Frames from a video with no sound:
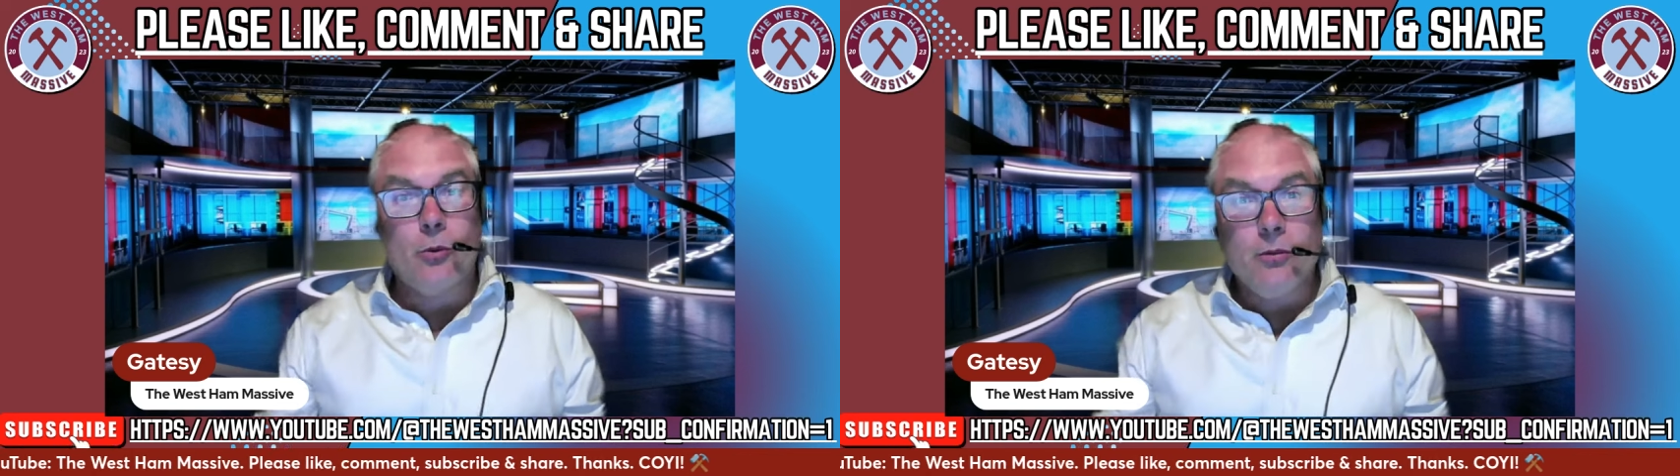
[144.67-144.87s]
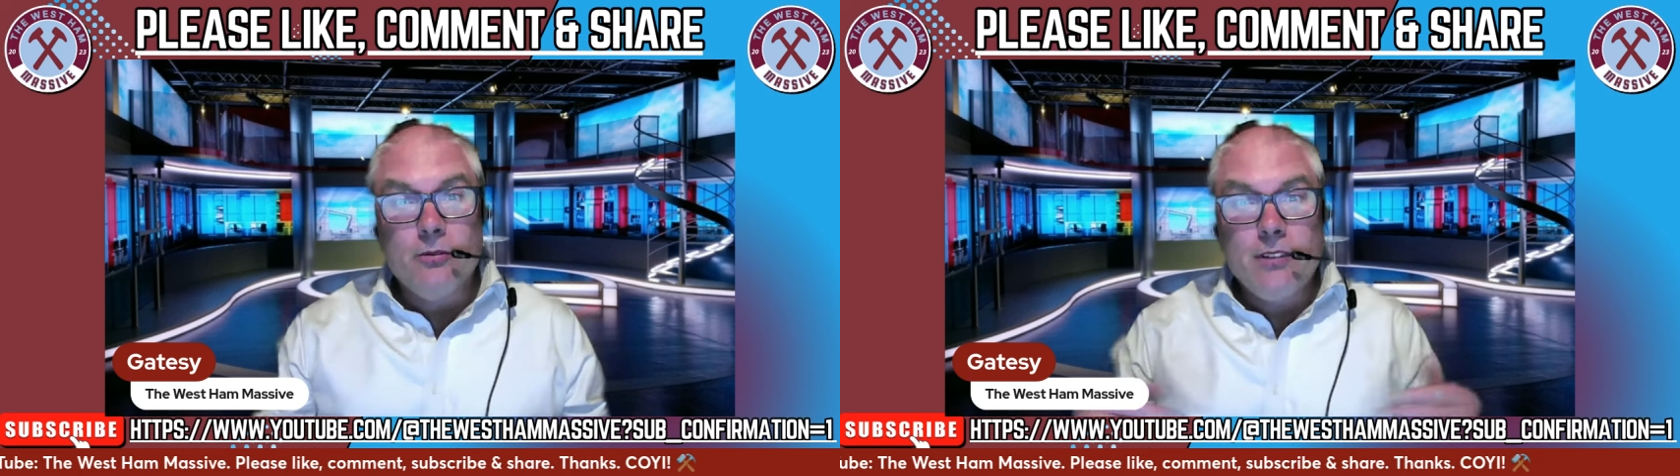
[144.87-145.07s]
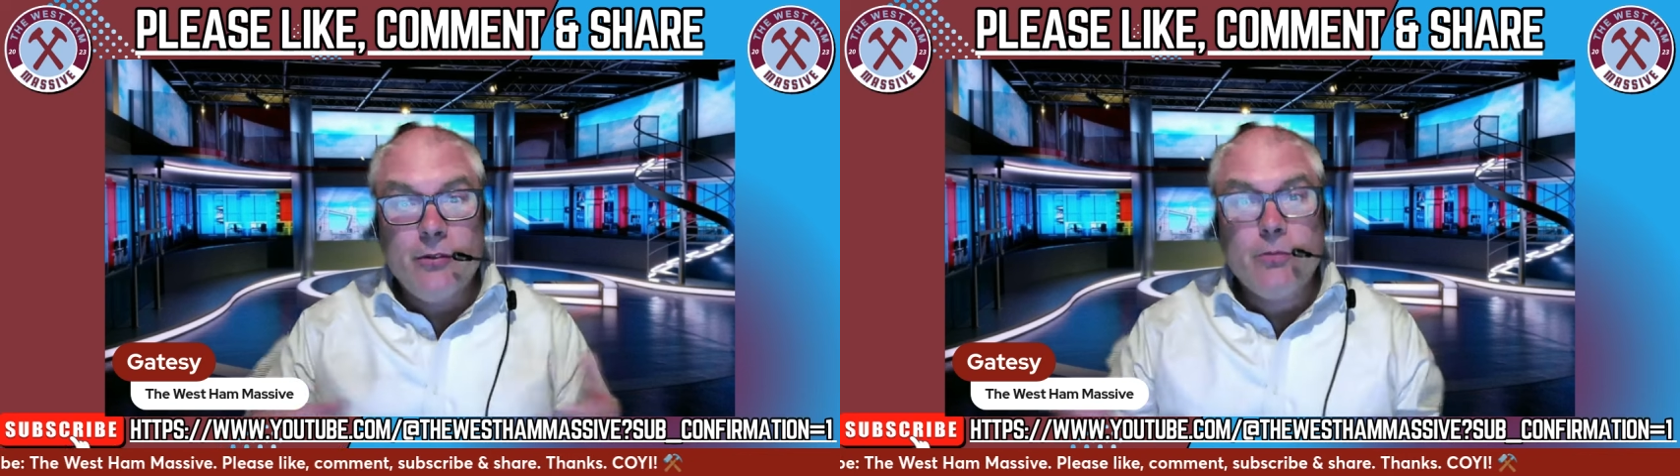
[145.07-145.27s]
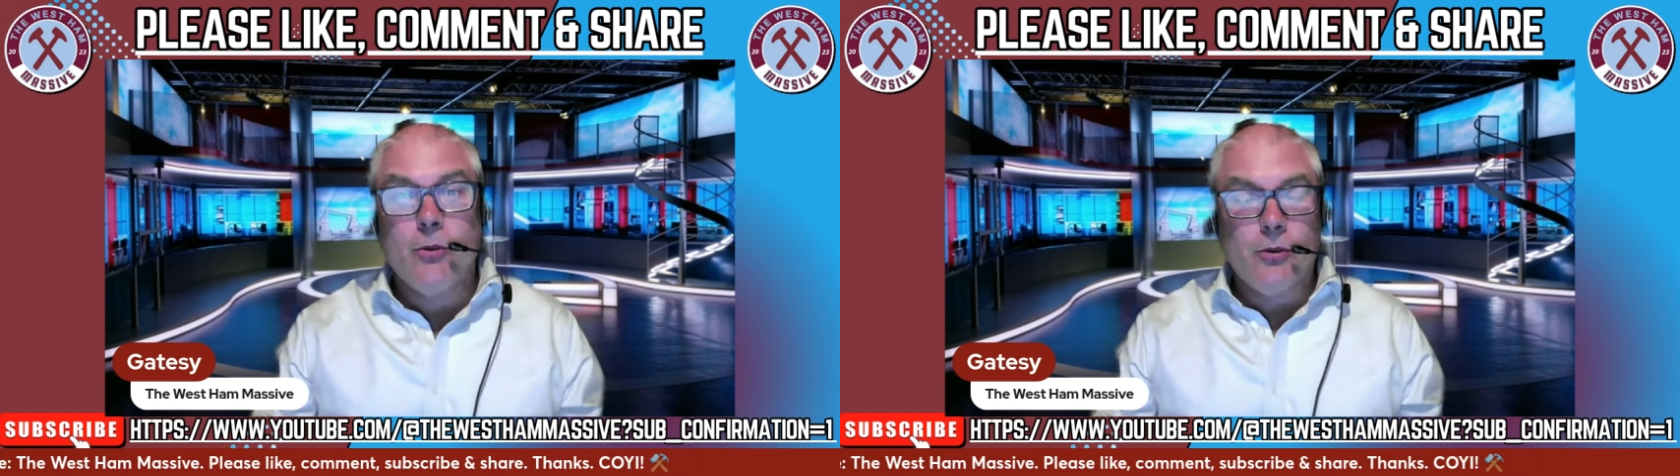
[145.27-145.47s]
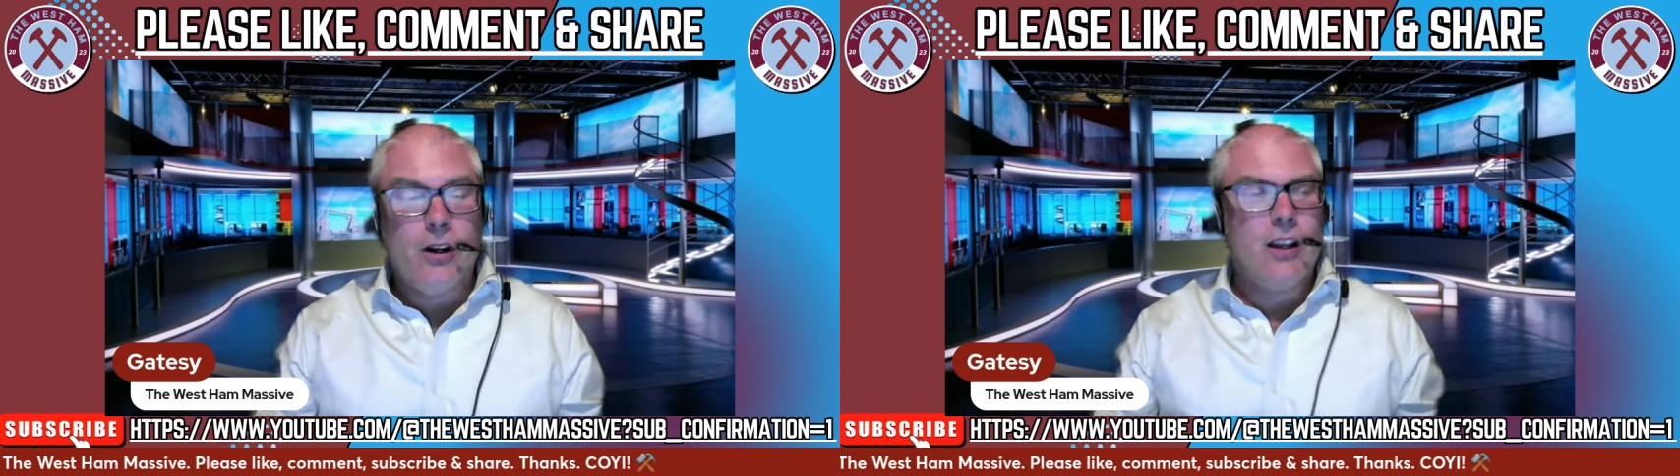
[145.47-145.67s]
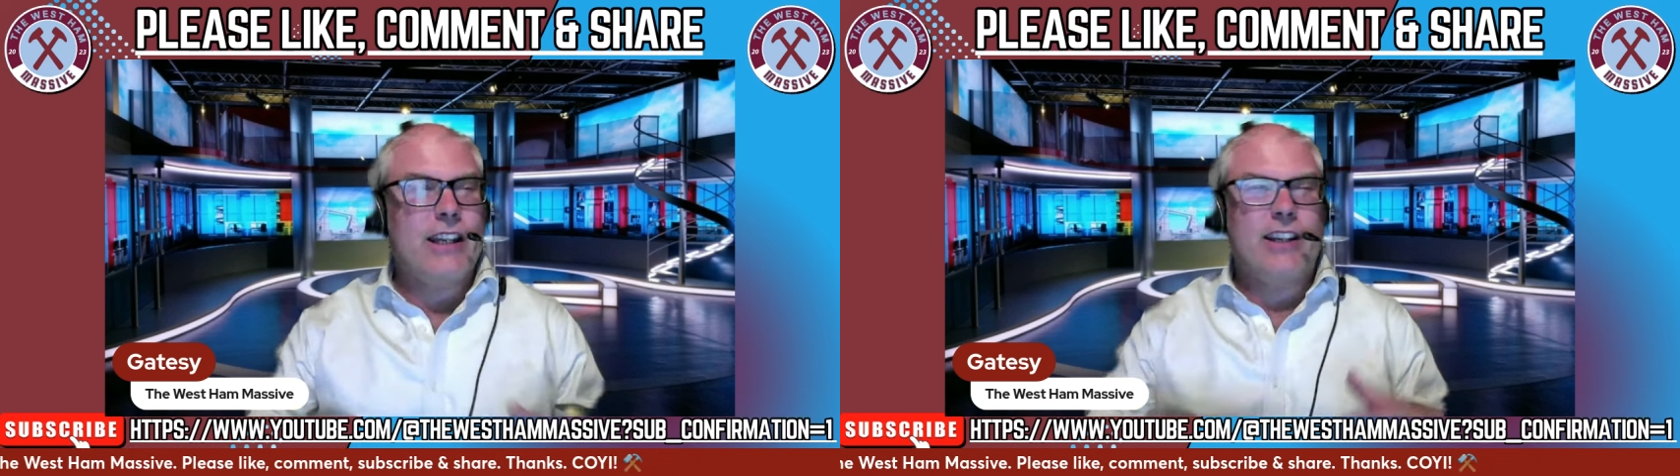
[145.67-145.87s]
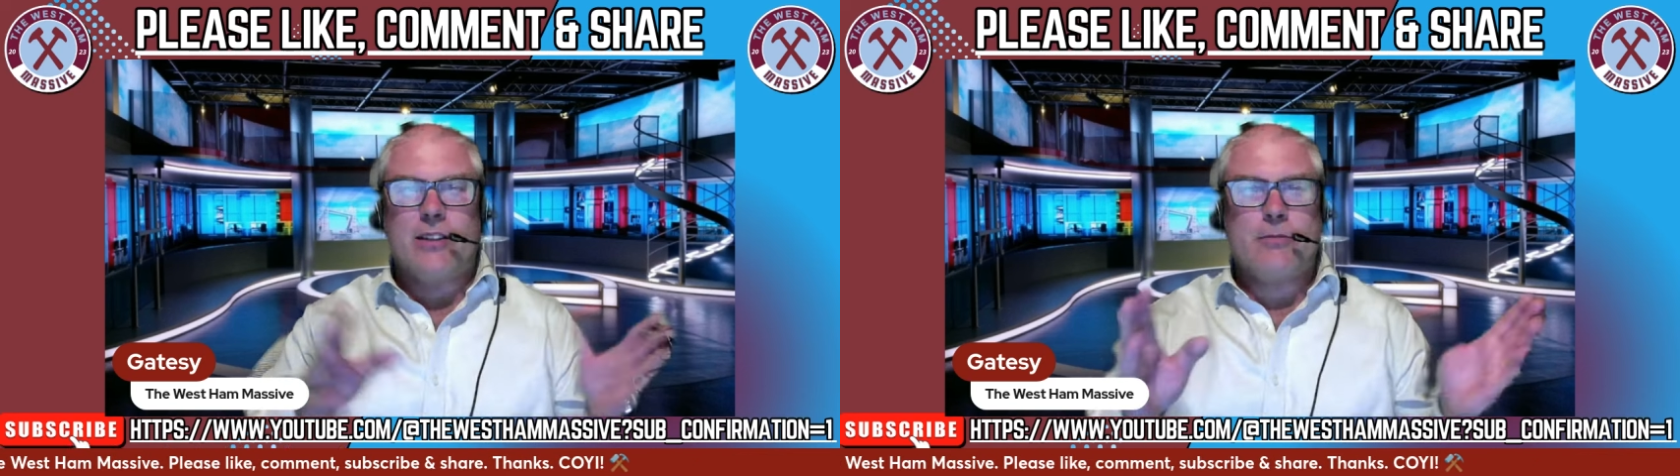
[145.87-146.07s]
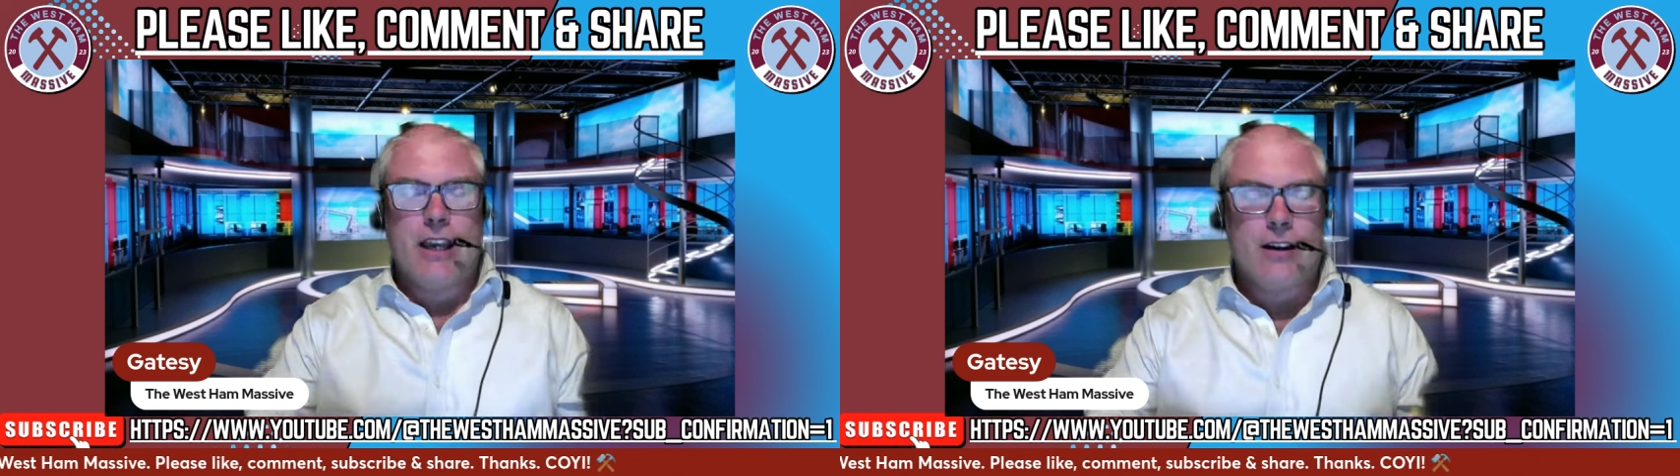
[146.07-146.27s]
Liverpool. I'll edit
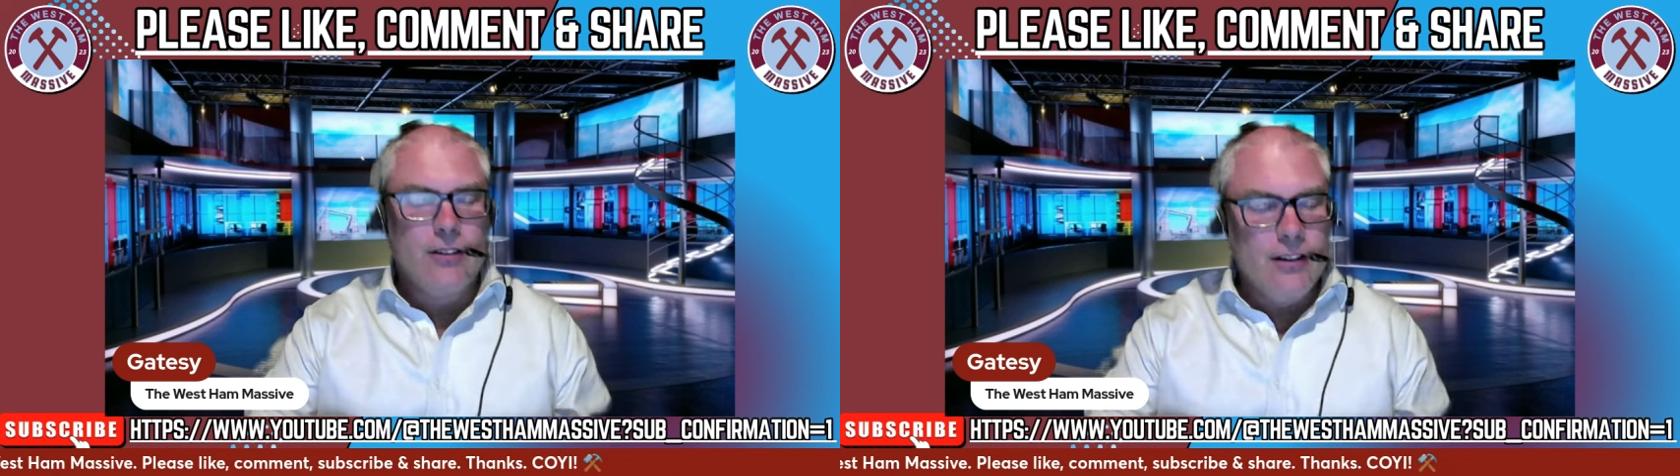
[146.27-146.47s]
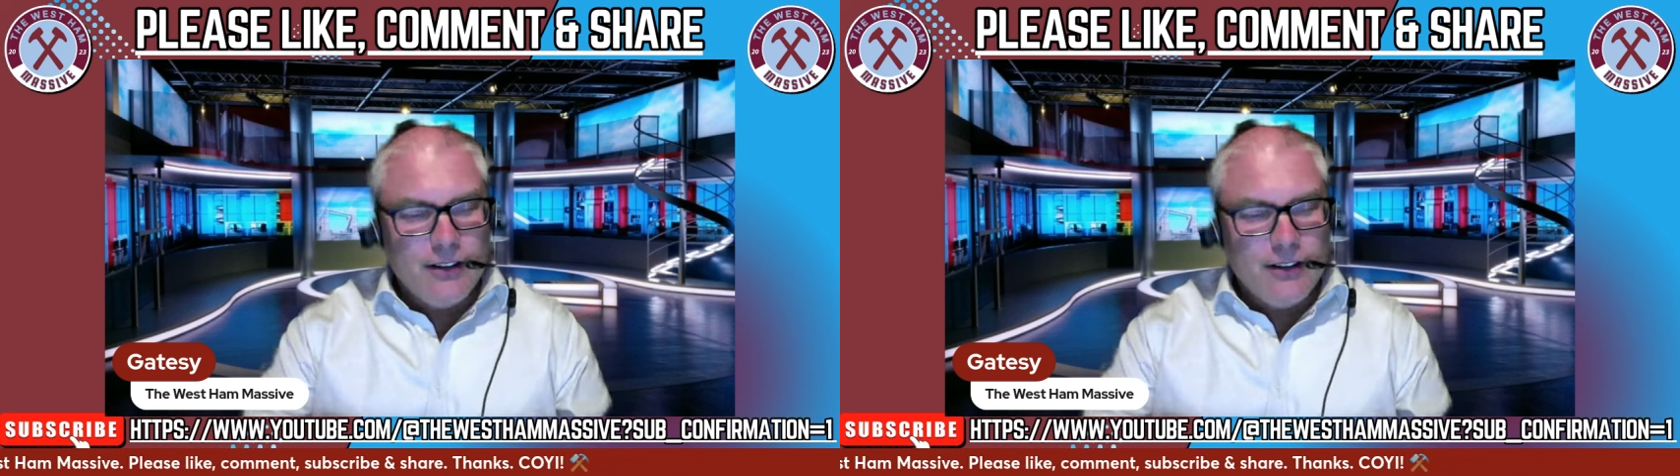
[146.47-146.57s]
this bit out.